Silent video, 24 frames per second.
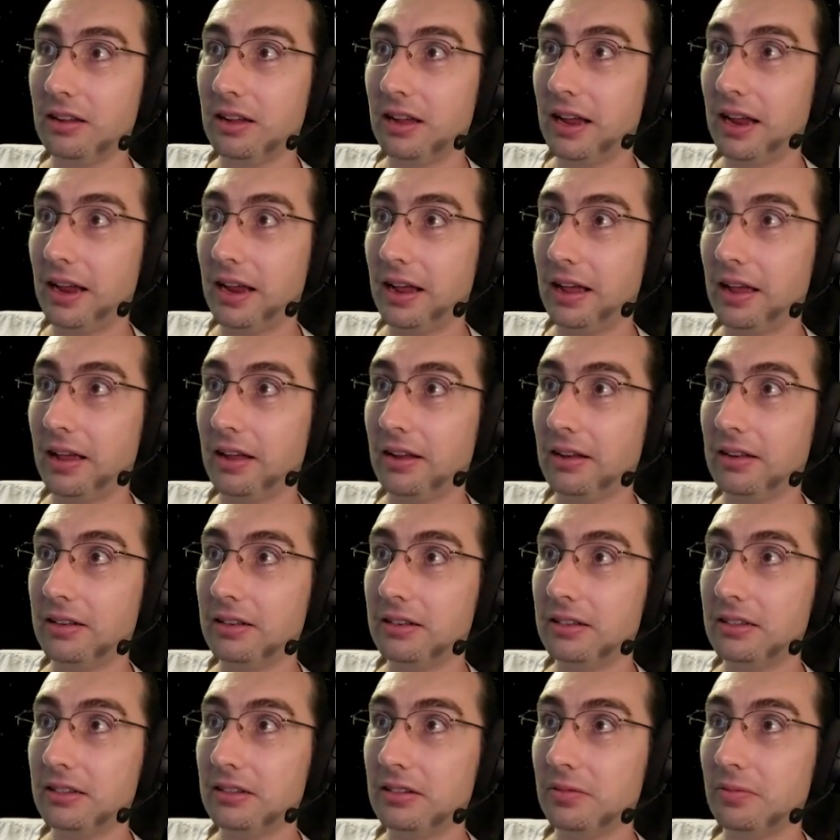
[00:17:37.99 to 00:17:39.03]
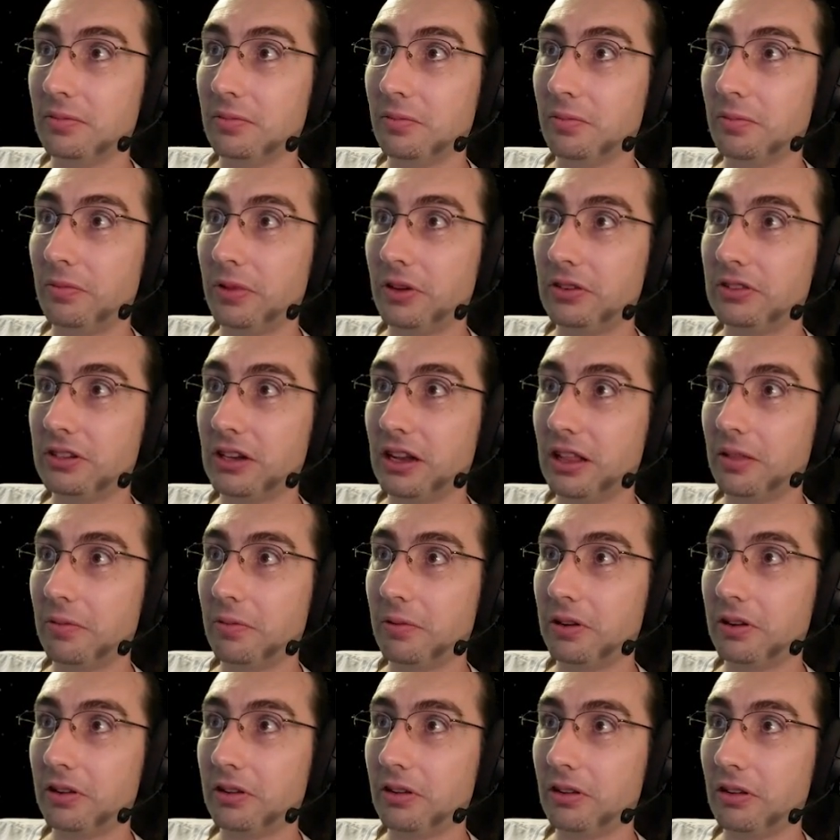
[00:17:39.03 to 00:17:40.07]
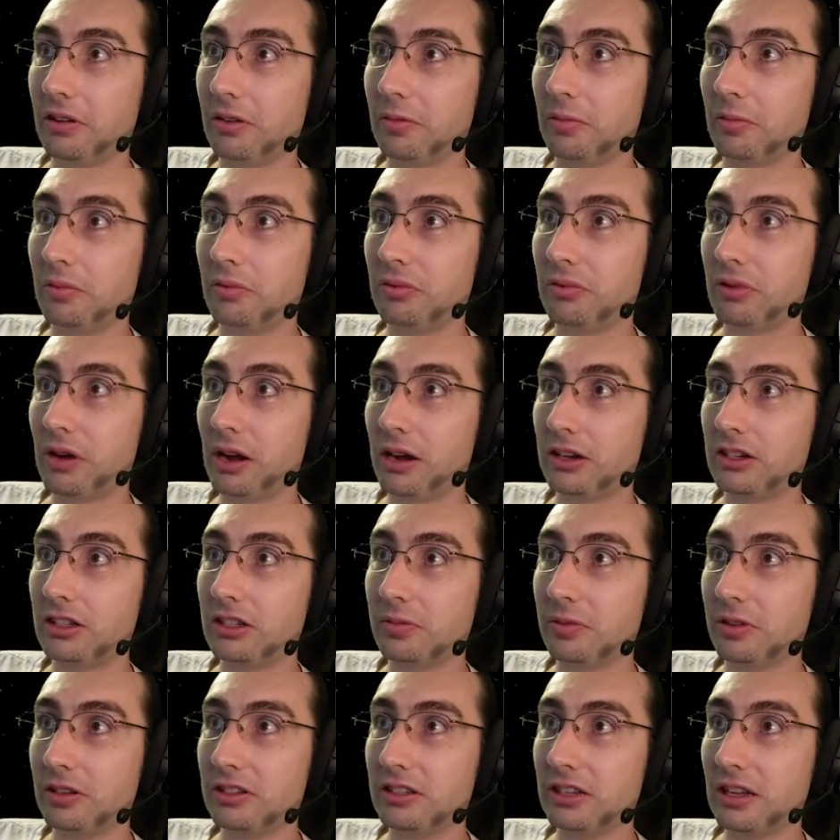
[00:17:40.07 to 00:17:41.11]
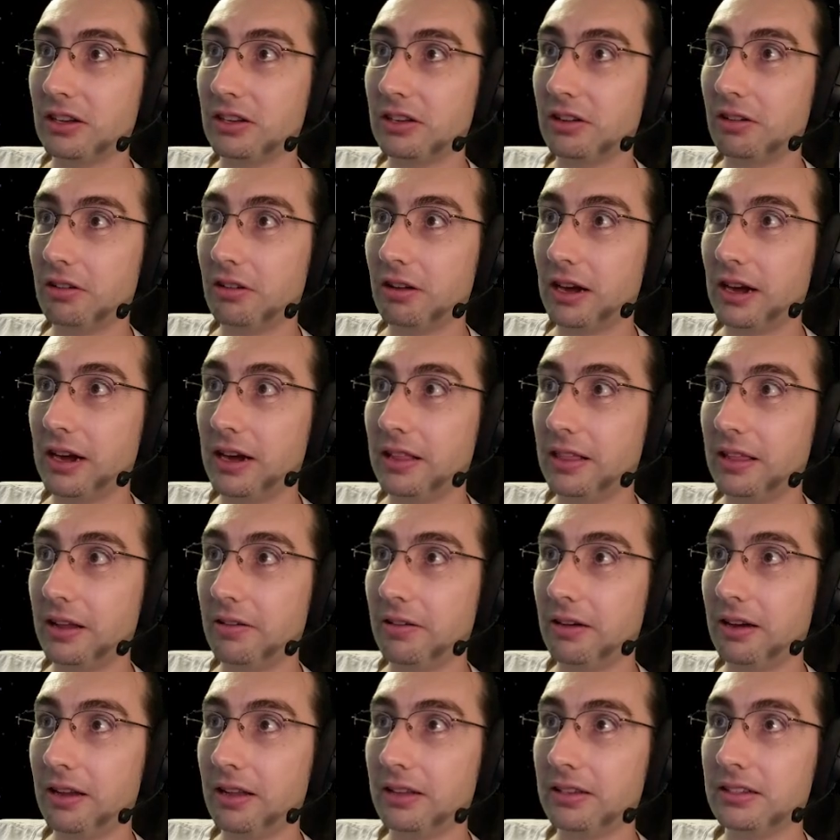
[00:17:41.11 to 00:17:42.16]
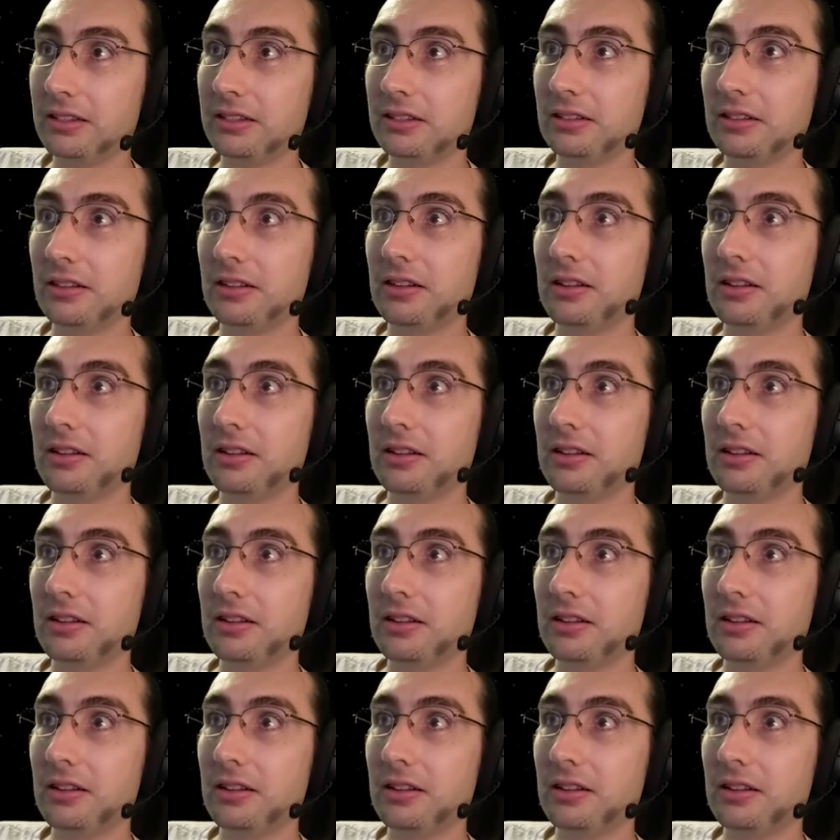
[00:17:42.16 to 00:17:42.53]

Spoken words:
and there's another one called Proxima Centauri. There it is.